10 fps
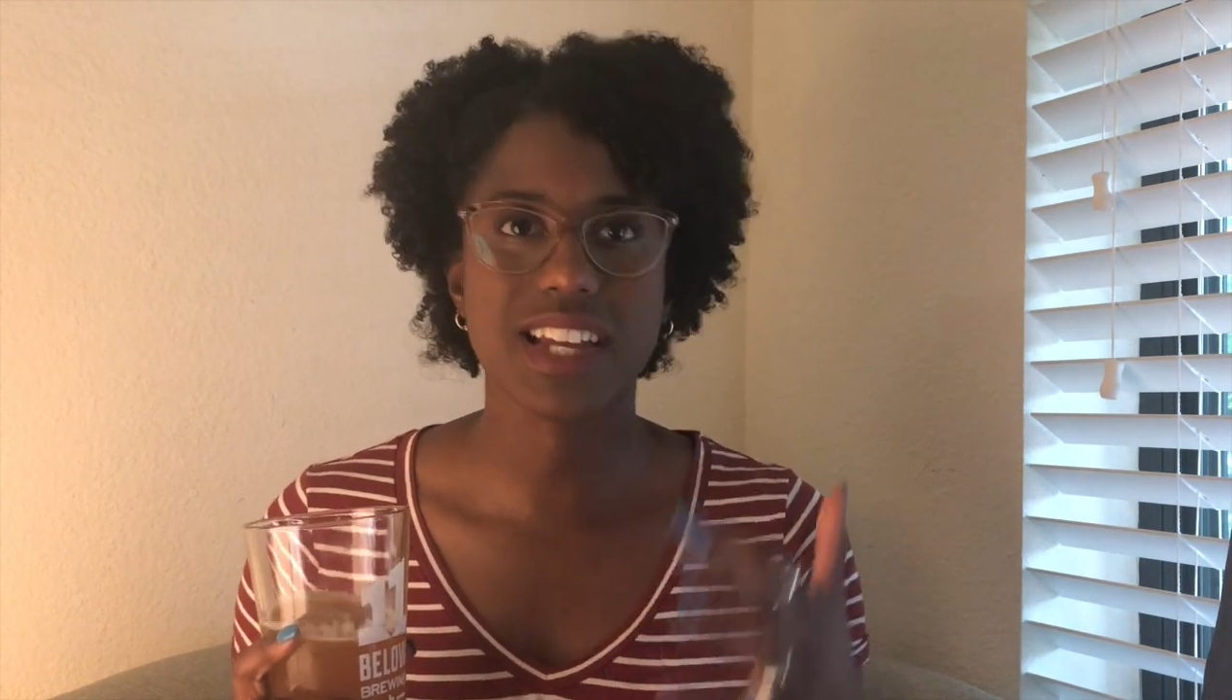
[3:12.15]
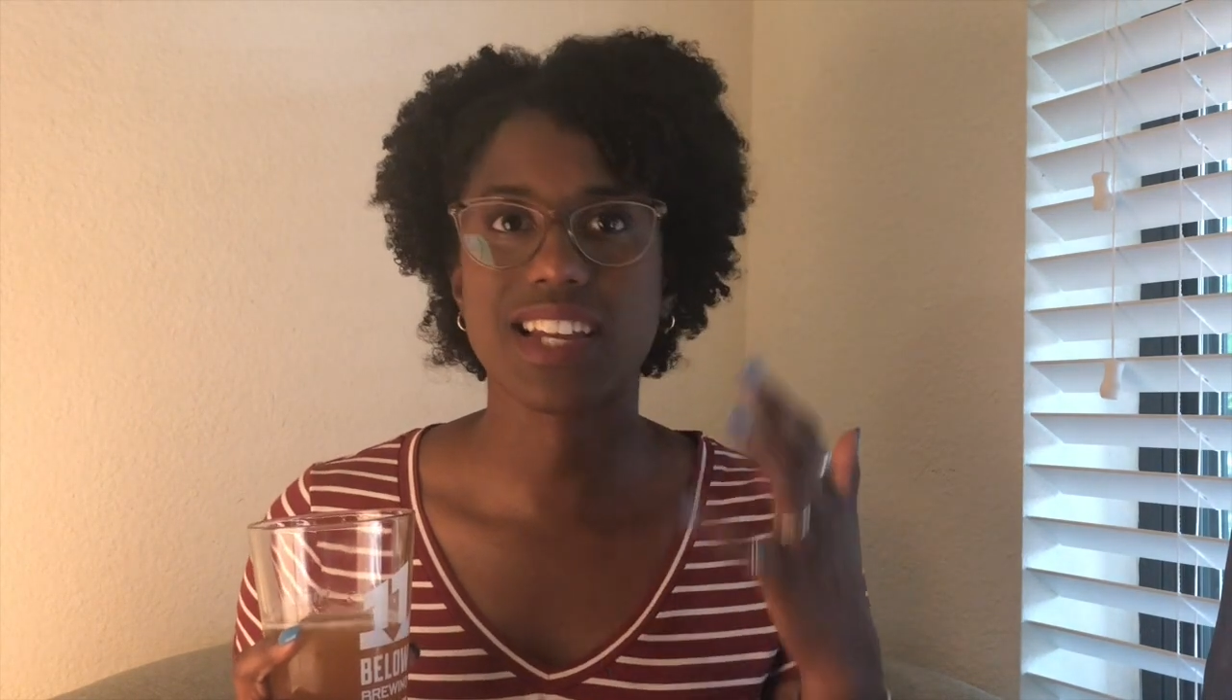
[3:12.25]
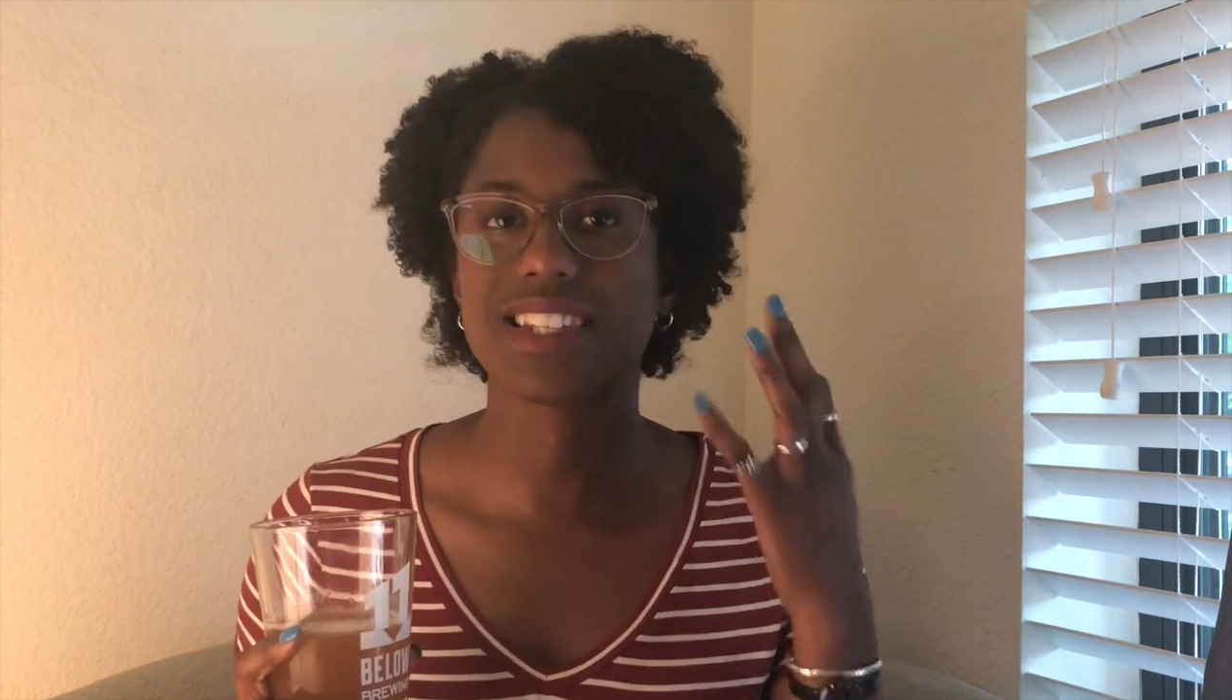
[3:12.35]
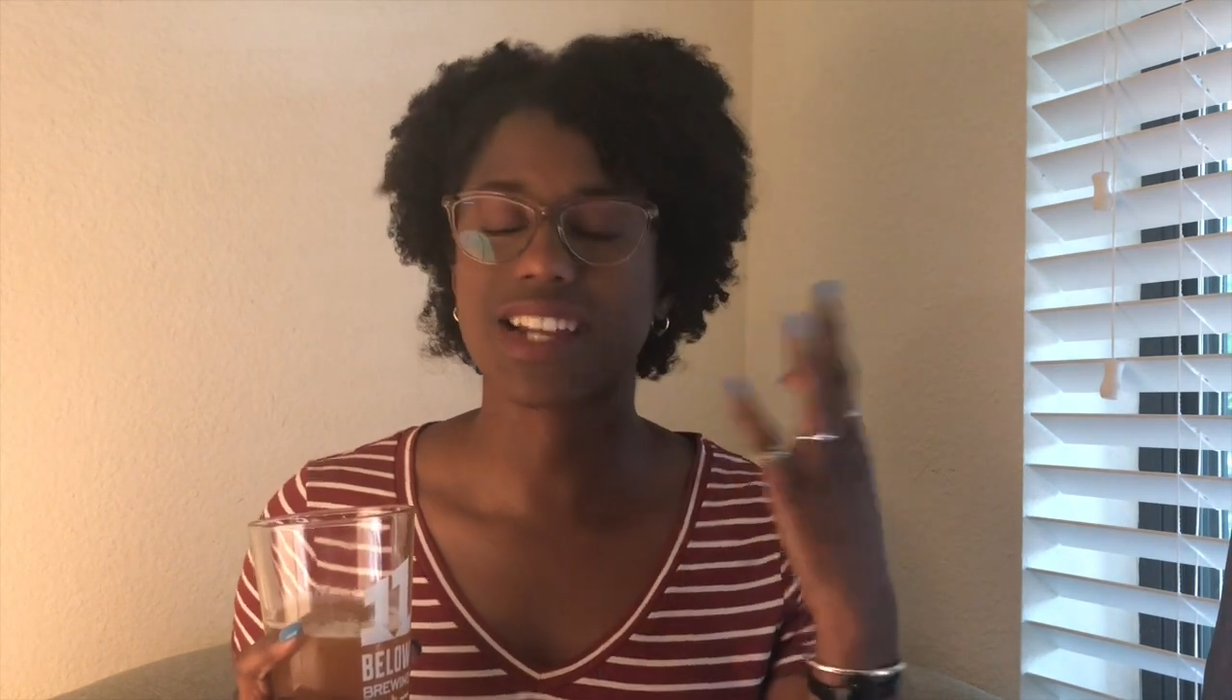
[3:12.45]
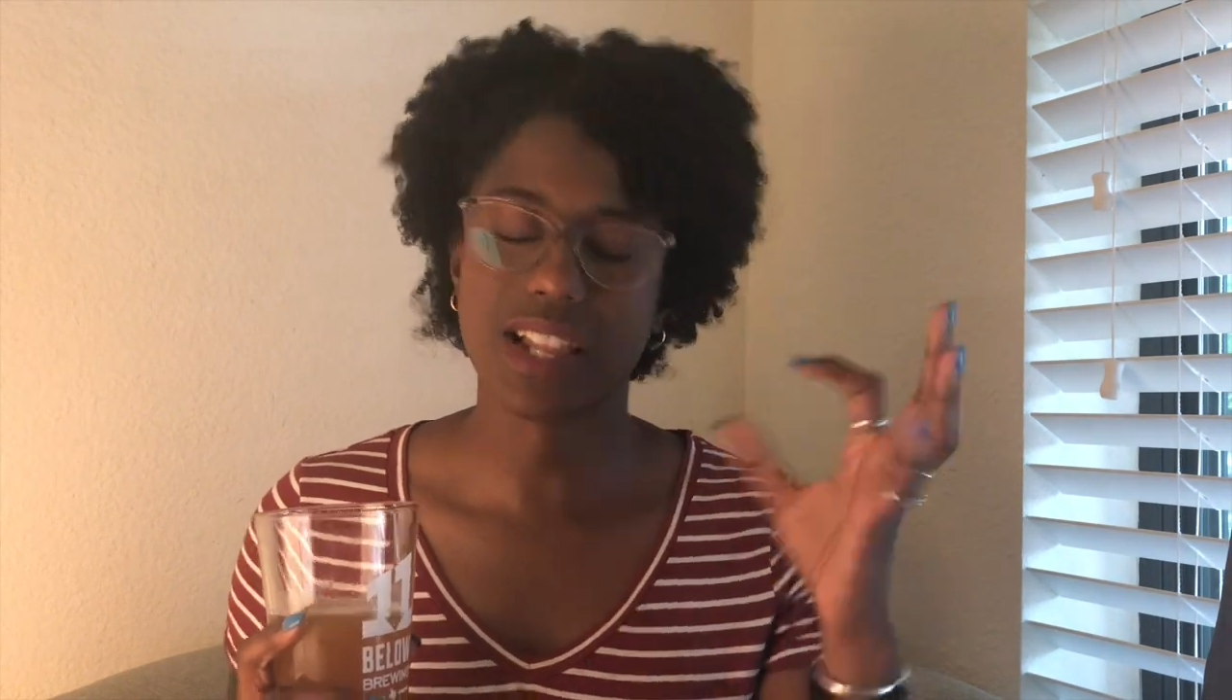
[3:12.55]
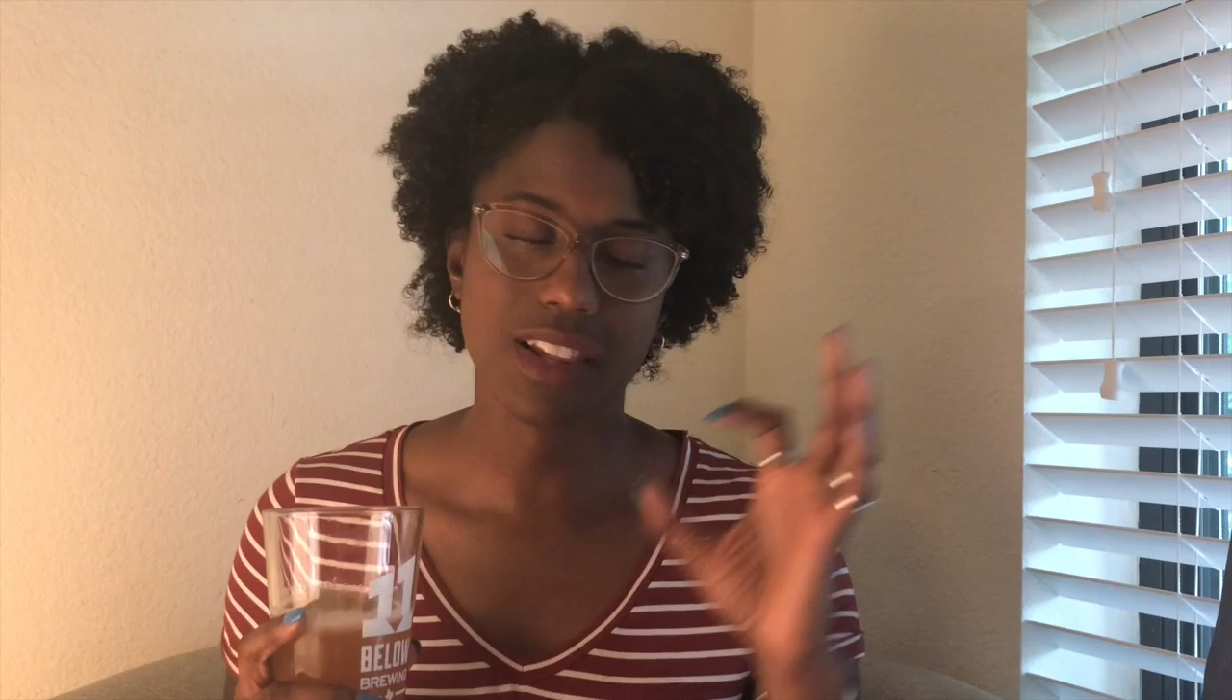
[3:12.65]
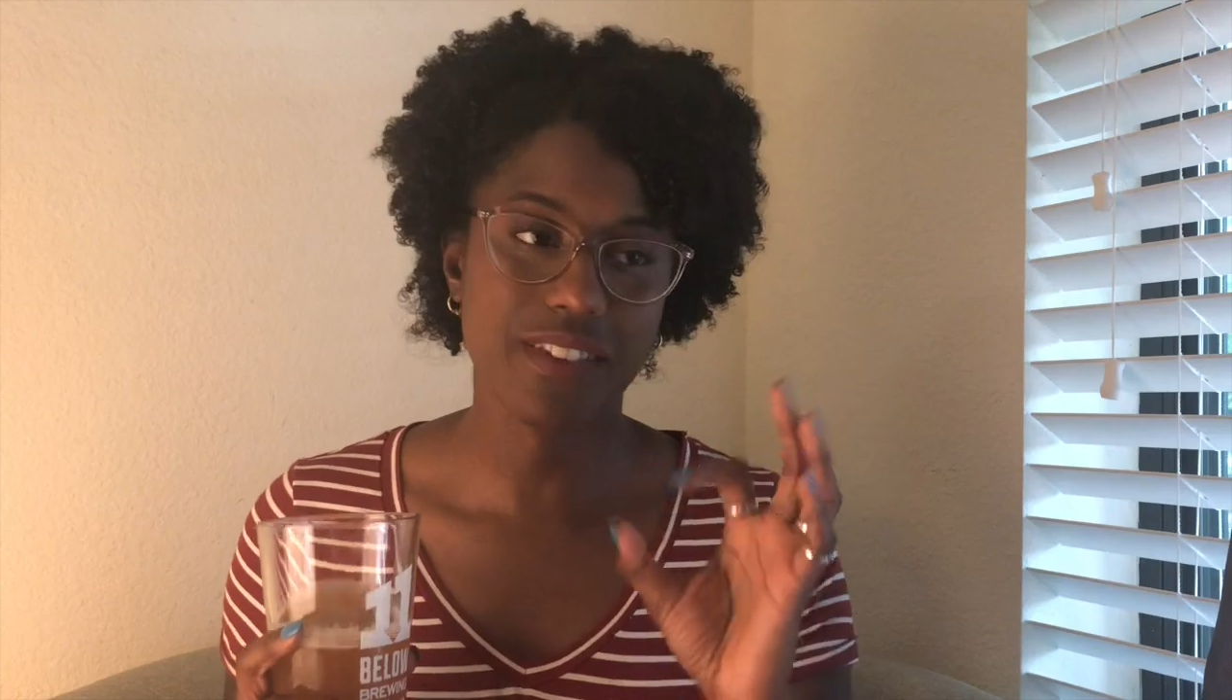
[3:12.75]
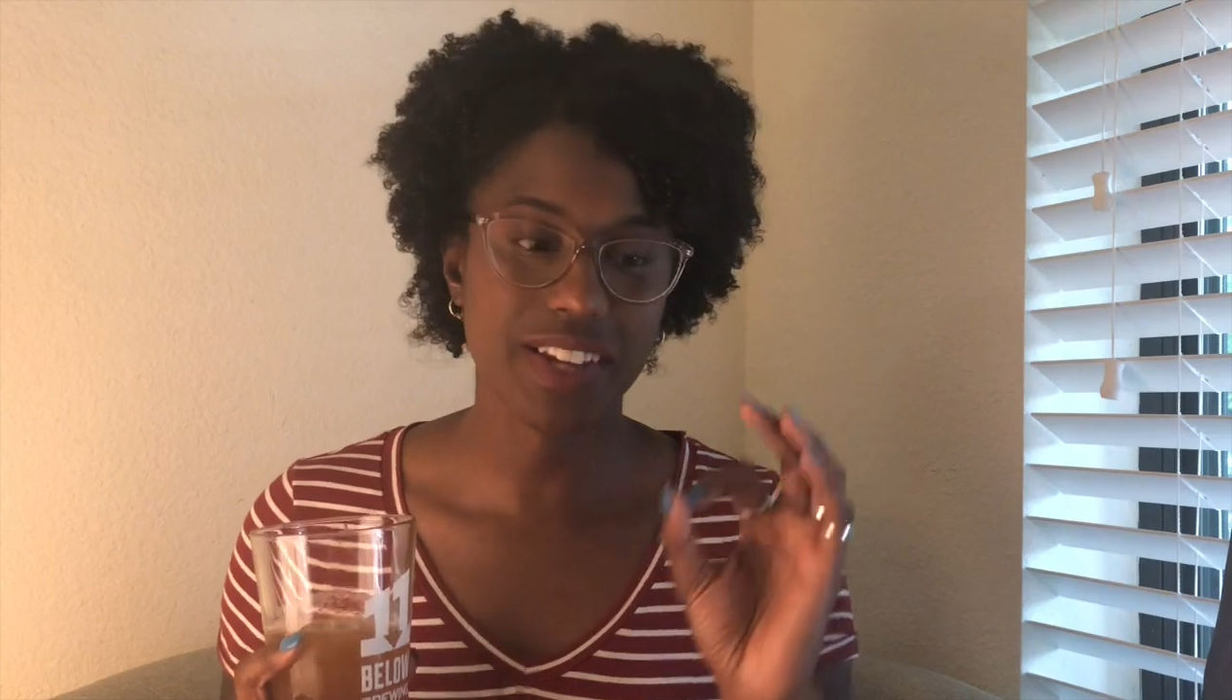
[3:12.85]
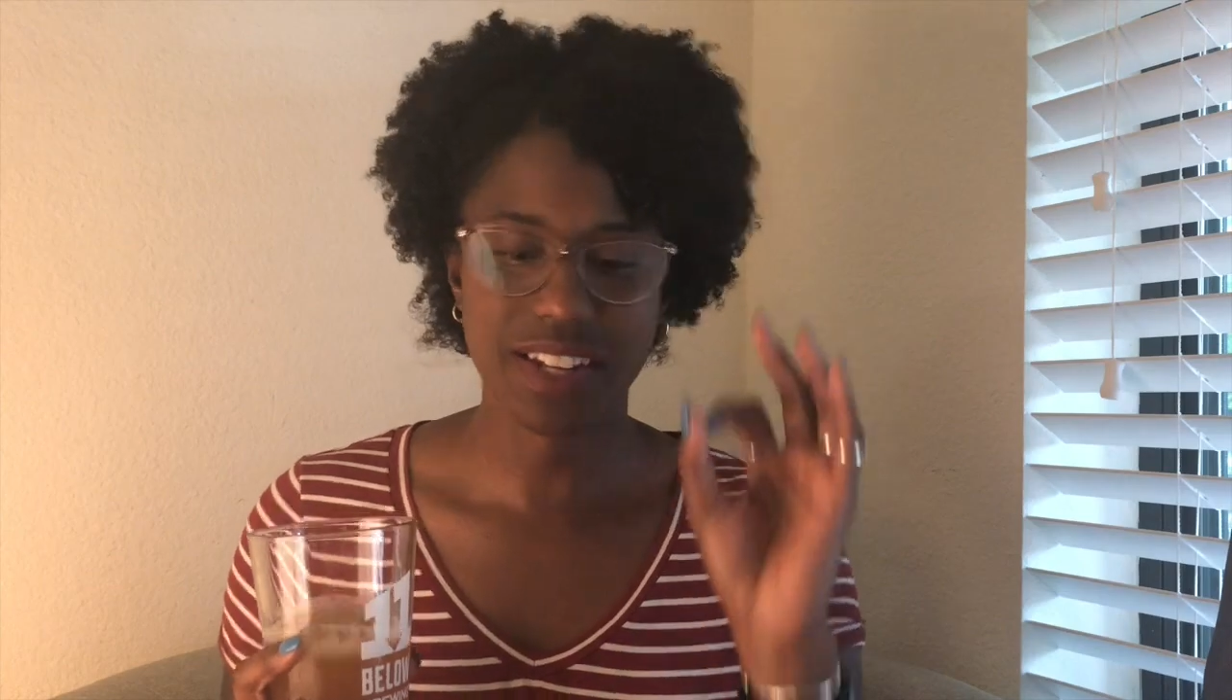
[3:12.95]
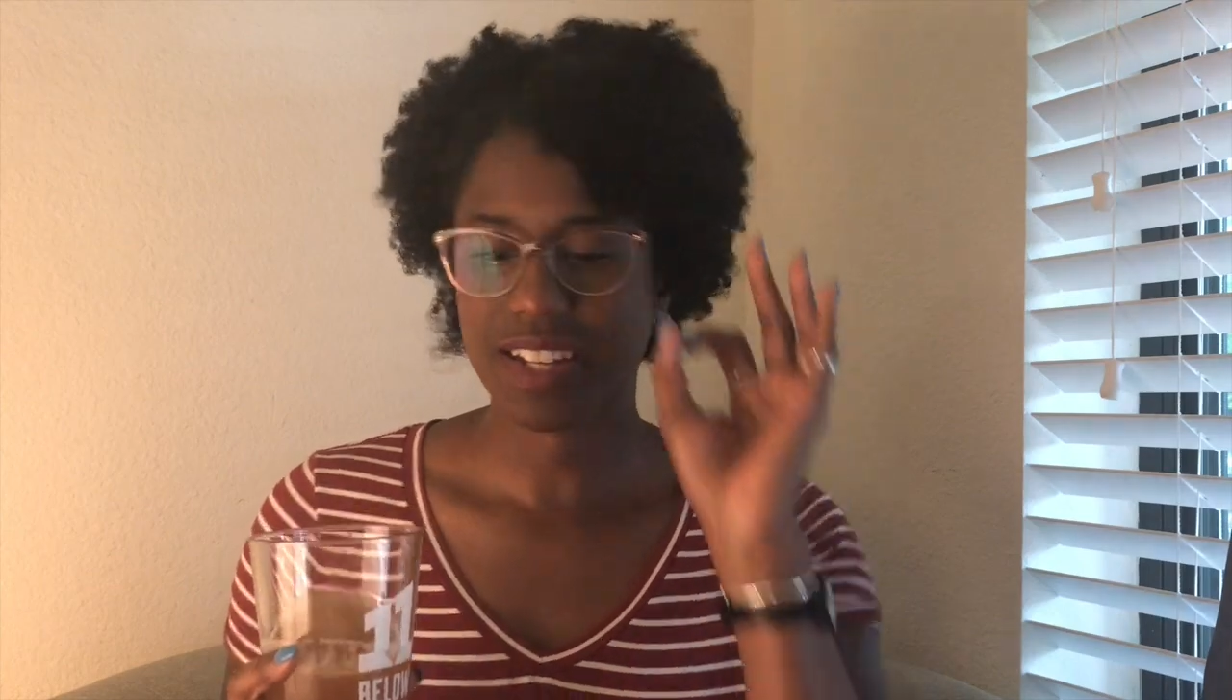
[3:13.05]
taste. I
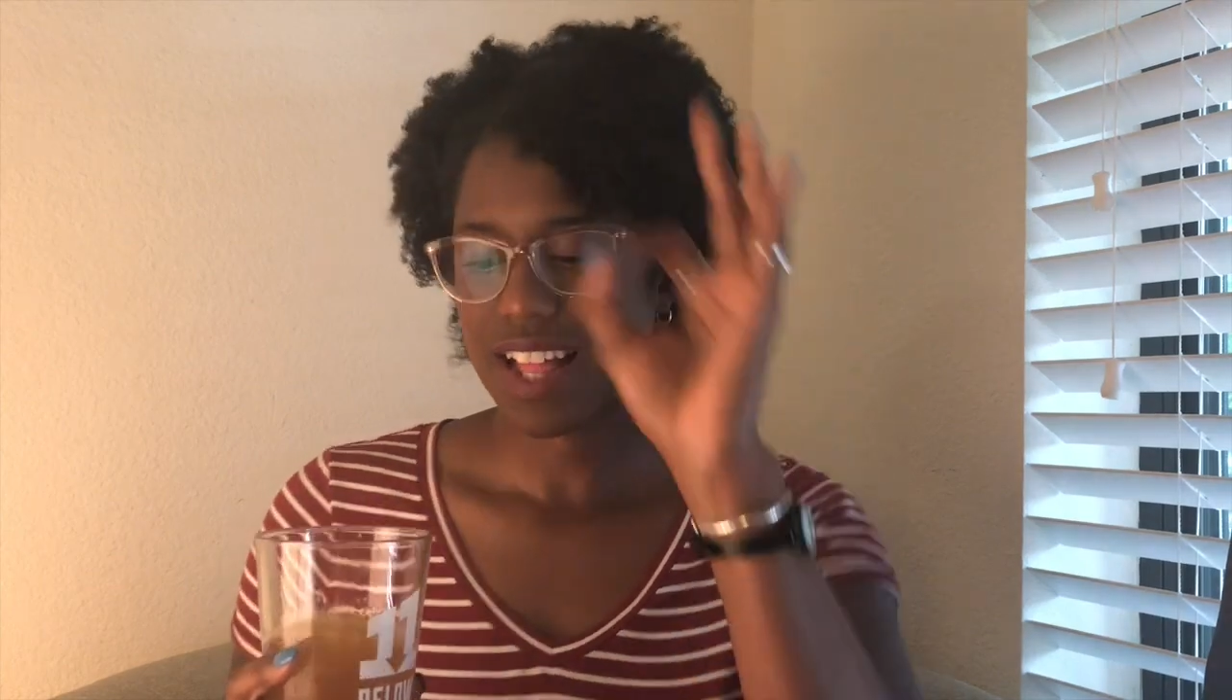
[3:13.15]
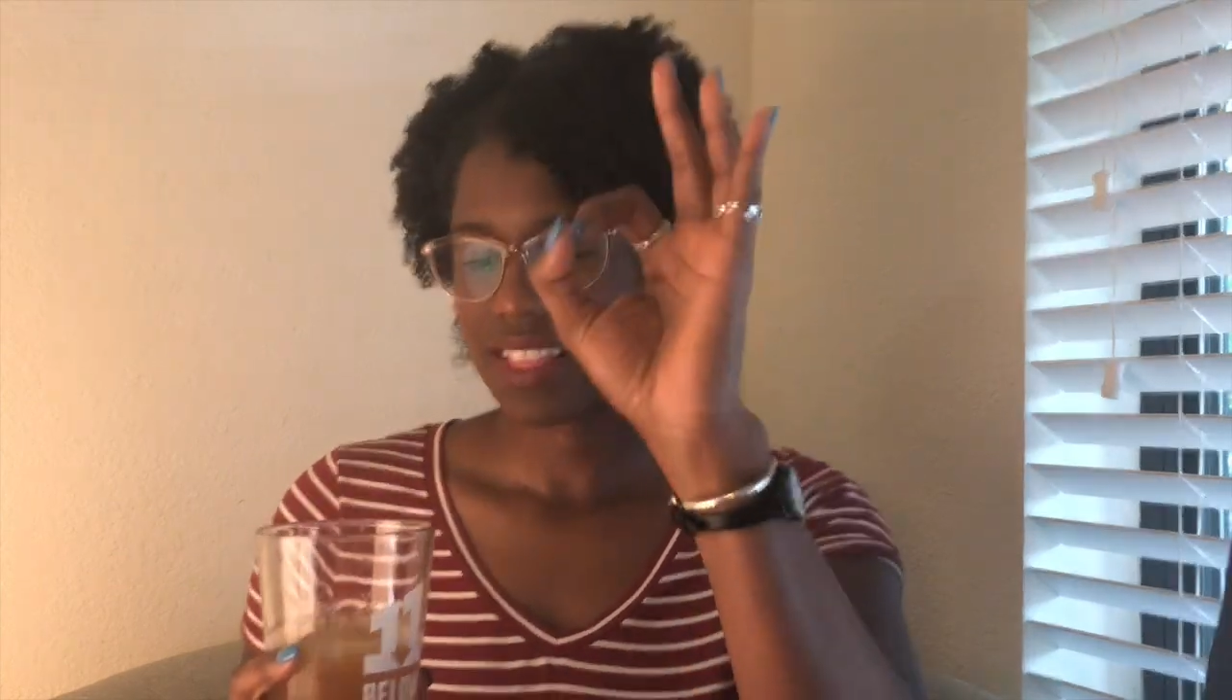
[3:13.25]
love it.